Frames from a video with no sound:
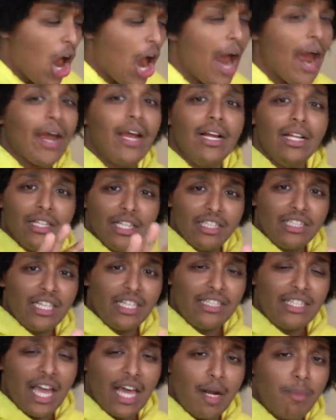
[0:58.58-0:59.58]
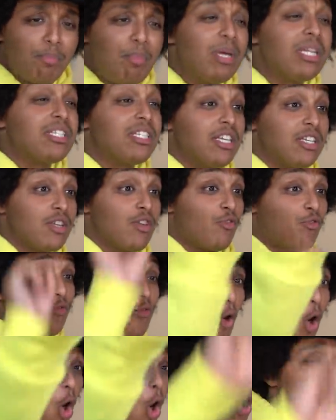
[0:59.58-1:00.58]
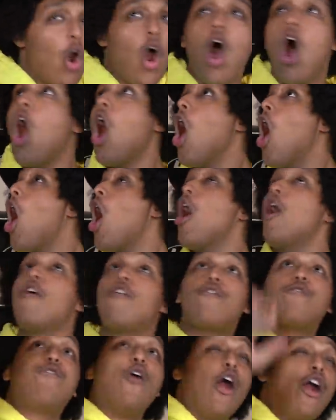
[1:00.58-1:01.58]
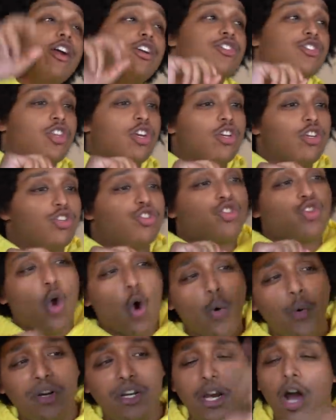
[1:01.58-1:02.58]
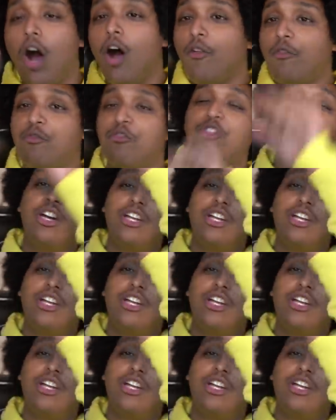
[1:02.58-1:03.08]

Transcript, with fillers: All right, let's get down to business. For our first story of